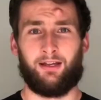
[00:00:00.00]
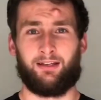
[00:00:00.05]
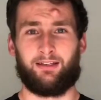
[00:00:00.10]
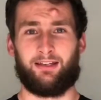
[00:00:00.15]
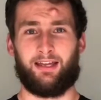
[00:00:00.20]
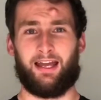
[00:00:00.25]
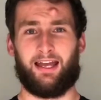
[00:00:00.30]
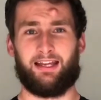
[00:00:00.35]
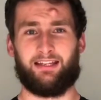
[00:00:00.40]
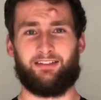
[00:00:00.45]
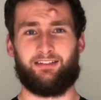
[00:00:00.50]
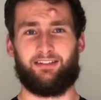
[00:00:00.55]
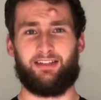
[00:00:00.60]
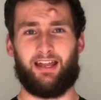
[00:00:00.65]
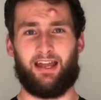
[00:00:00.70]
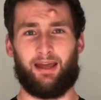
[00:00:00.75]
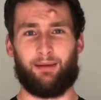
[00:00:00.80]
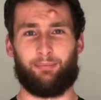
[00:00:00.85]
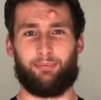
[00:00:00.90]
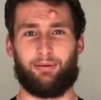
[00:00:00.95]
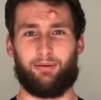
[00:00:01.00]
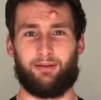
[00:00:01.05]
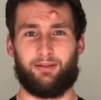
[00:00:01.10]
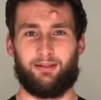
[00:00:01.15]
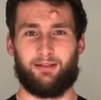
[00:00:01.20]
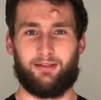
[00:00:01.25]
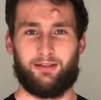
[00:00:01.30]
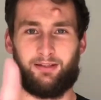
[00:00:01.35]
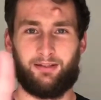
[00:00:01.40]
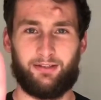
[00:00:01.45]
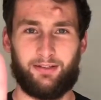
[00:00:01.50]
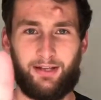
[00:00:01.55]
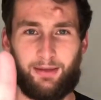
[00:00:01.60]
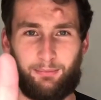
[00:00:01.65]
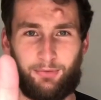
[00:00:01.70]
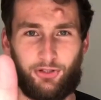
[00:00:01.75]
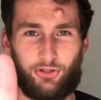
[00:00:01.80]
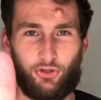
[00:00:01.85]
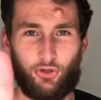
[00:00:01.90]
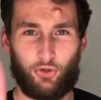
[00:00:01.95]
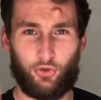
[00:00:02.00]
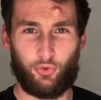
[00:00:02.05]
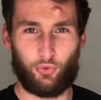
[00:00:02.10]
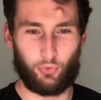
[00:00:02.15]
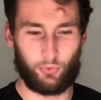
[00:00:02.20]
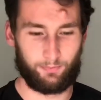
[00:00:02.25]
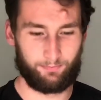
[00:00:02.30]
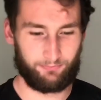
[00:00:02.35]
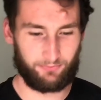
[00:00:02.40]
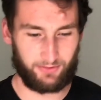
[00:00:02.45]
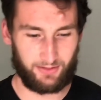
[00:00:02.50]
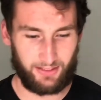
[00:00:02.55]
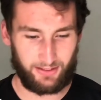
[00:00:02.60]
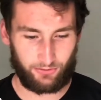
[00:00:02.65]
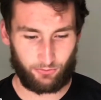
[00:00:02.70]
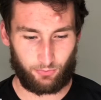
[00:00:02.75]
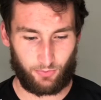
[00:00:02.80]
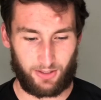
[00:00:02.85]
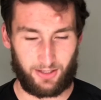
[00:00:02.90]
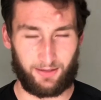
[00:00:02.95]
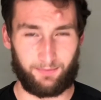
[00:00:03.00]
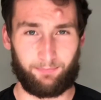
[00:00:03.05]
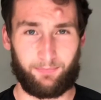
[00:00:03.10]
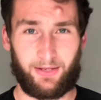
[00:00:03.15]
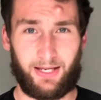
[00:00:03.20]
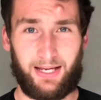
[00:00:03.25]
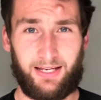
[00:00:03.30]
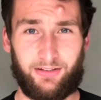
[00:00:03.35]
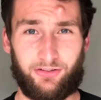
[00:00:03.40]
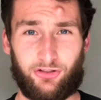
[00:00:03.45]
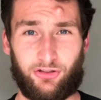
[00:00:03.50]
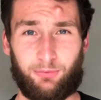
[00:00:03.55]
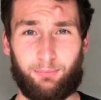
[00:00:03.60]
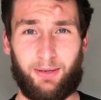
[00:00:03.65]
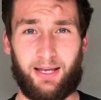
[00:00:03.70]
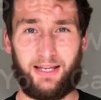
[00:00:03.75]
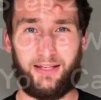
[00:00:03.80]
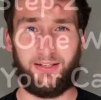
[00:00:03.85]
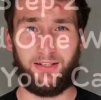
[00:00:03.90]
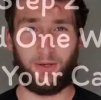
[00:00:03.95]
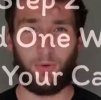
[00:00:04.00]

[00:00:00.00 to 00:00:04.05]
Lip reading: Okay, step number two. This one is spend